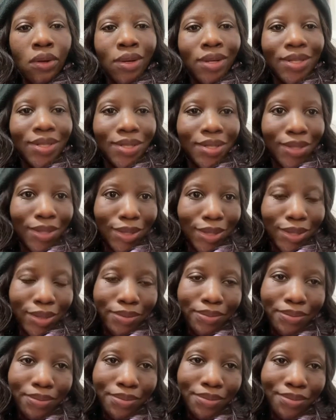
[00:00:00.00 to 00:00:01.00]
So,
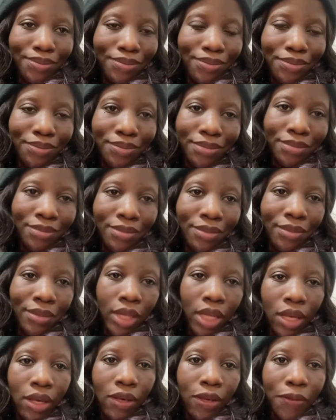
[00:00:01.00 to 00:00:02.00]

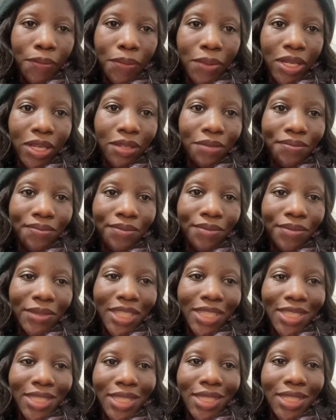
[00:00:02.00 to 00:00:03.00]
but
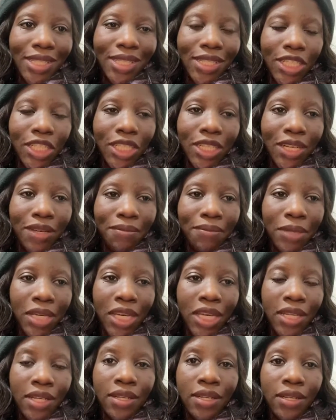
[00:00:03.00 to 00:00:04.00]
it's a decision I
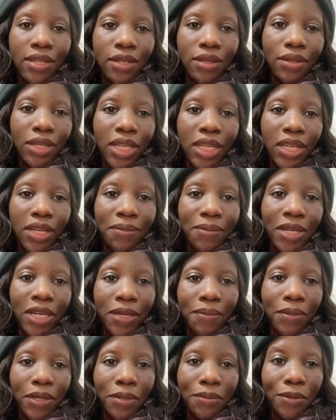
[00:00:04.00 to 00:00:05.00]
made and I'm
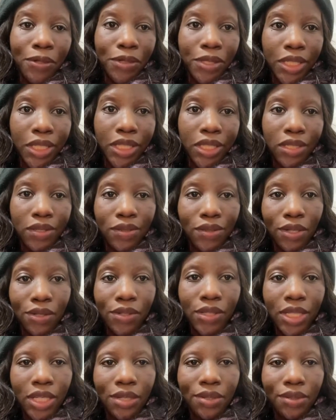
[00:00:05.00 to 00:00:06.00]
happy about it, so I'll
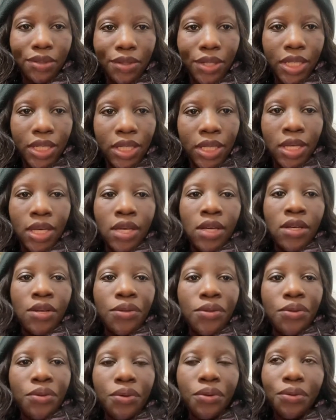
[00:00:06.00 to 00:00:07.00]
stick to it.
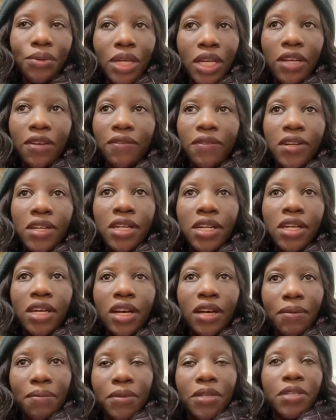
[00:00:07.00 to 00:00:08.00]
So whatever
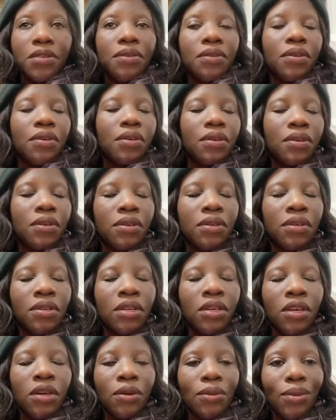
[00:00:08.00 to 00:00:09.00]
happens,
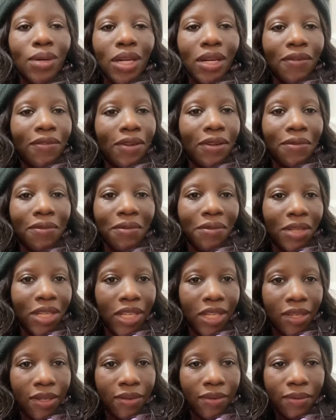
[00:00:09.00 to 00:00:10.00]
whatever I'm
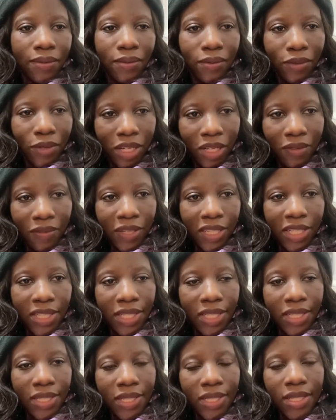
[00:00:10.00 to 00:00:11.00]
feeling, whatever it
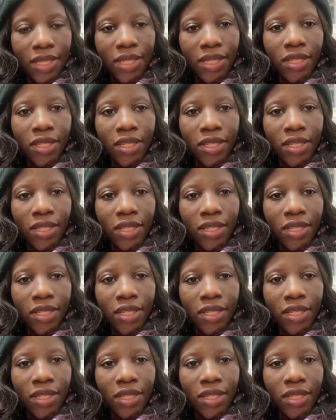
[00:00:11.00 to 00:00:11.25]
is,